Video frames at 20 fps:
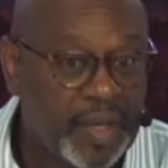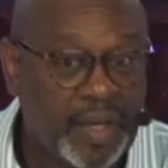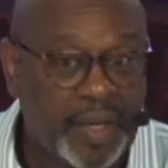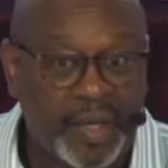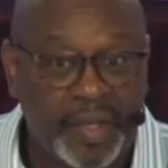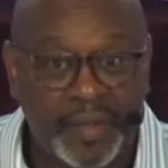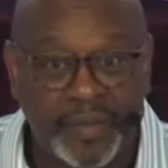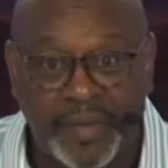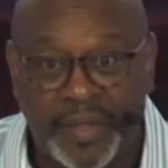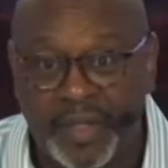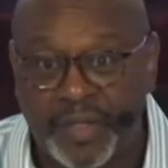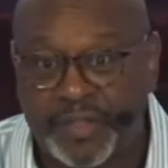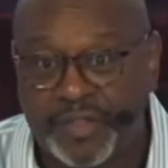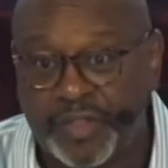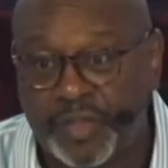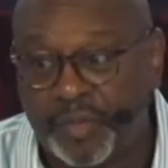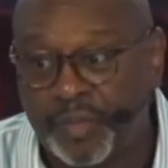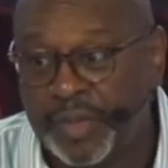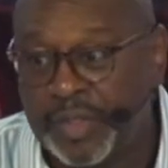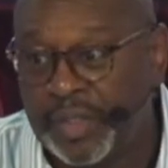There
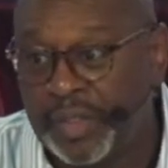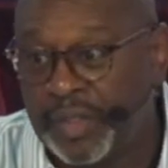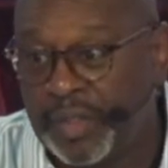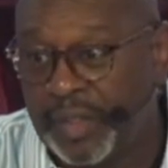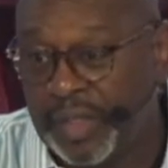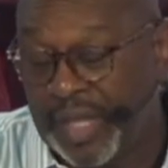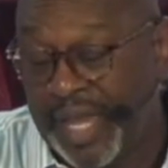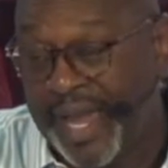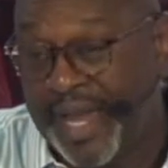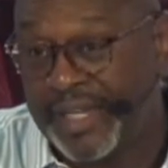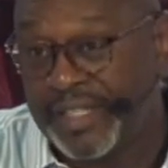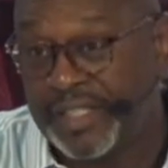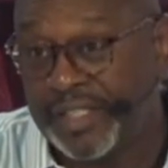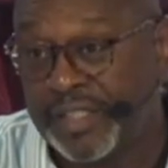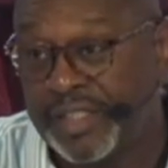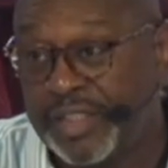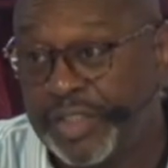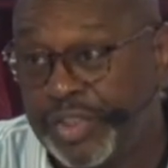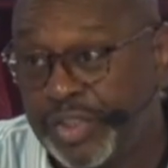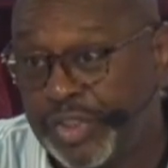should be
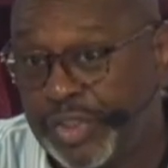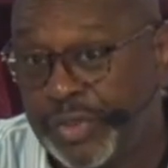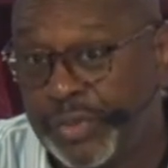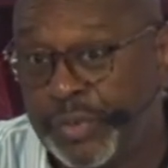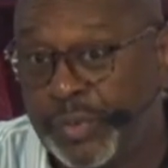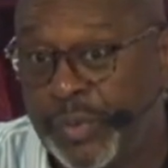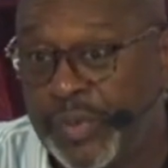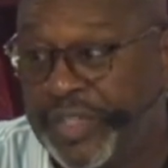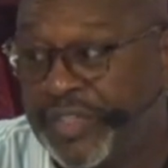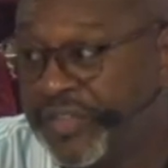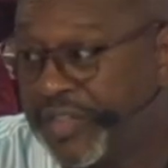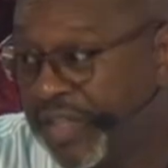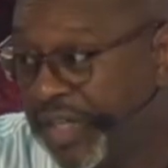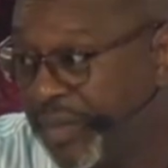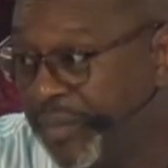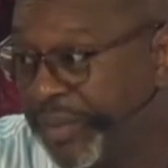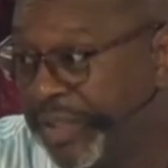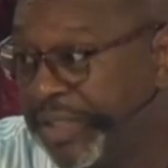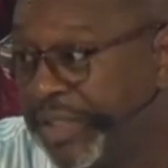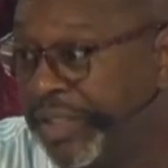actually two that's
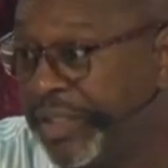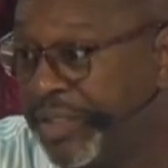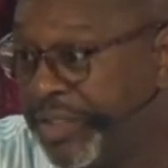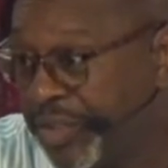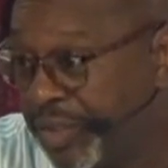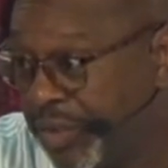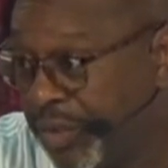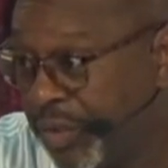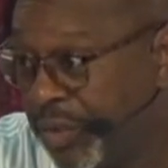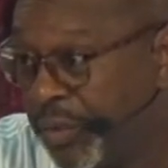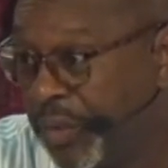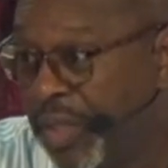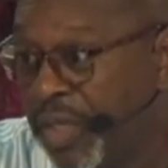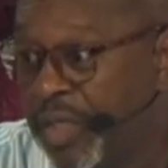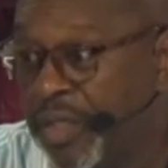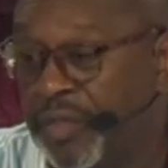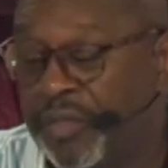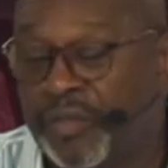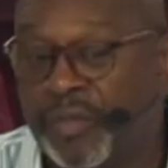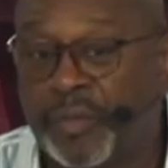coming in to you.
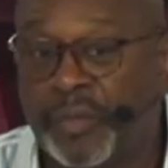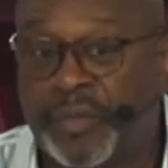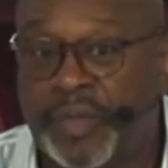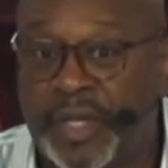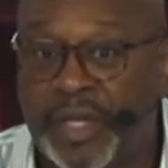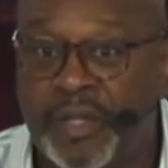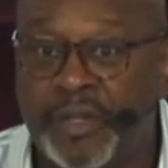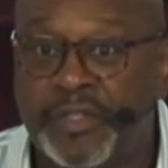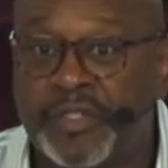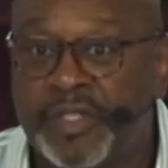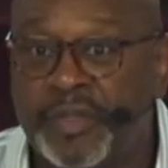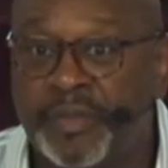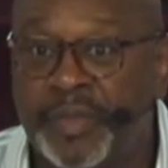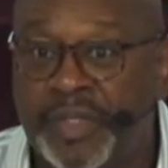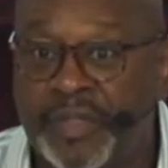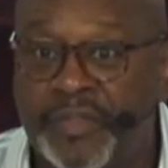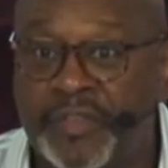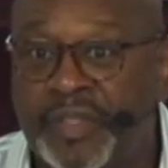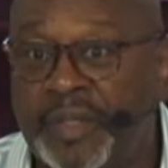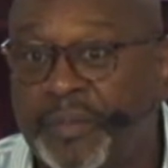So there should
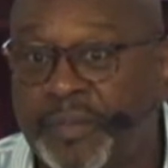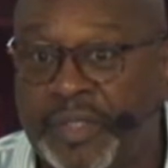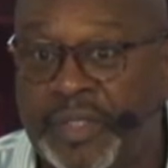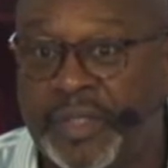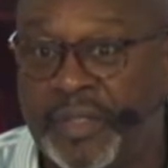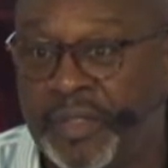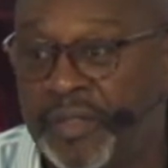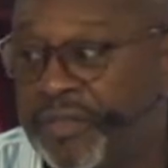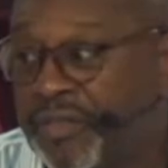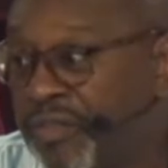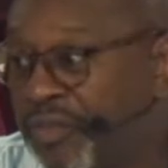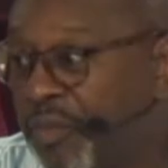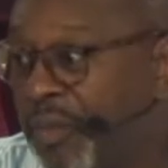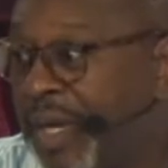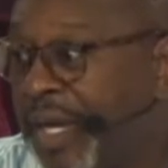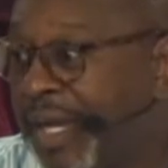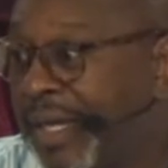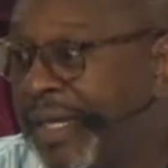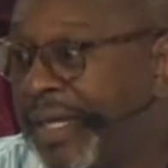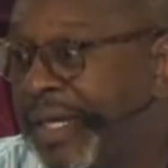be something, and this is
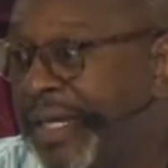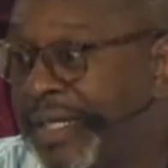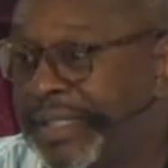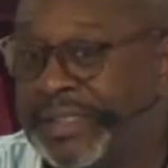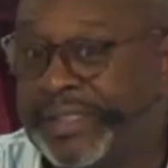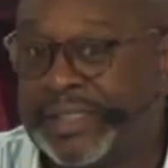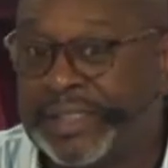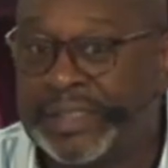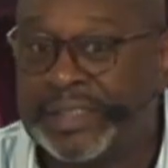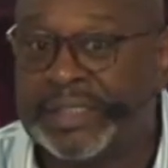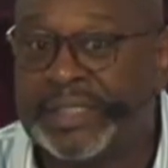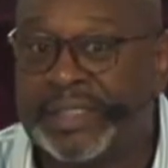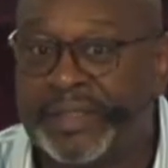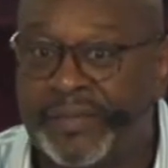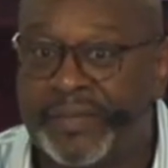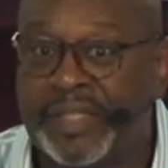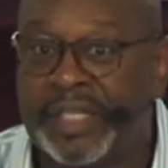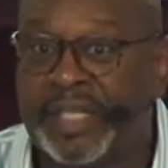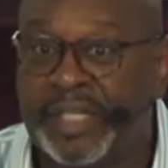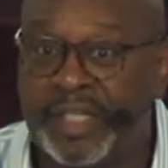why God didn't
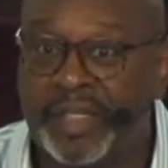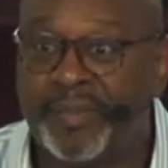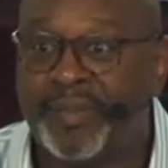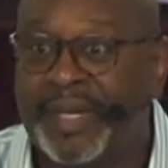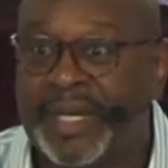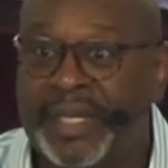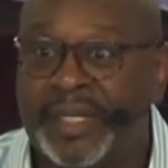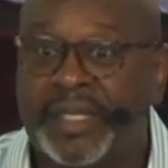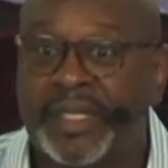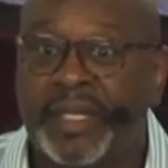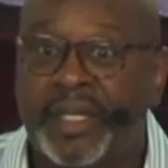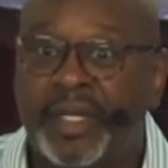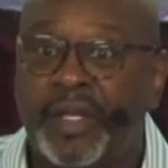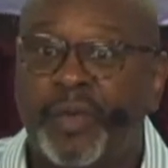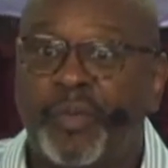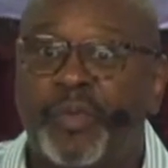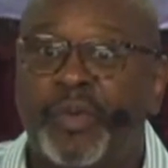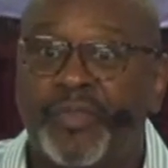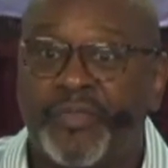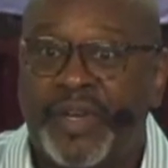leave anybody
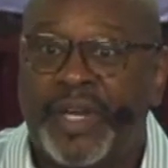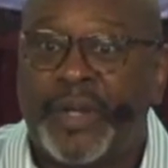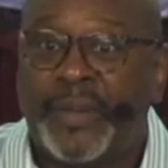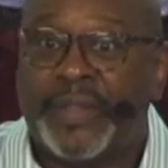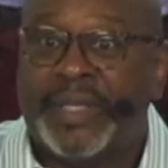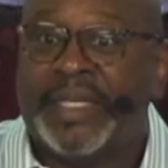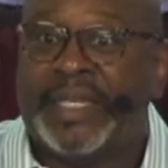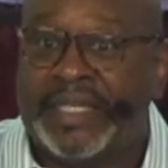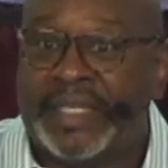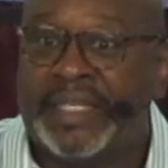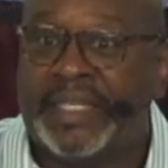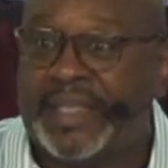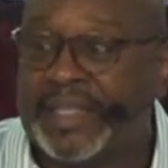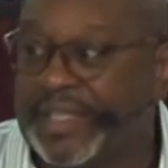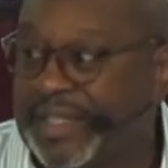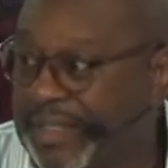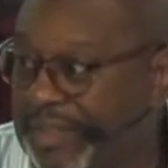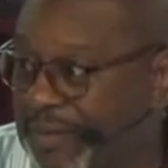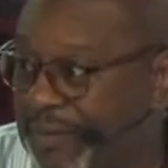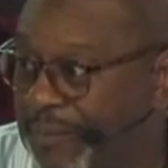without
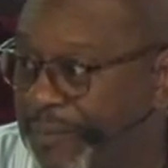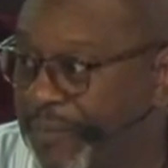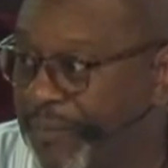anything.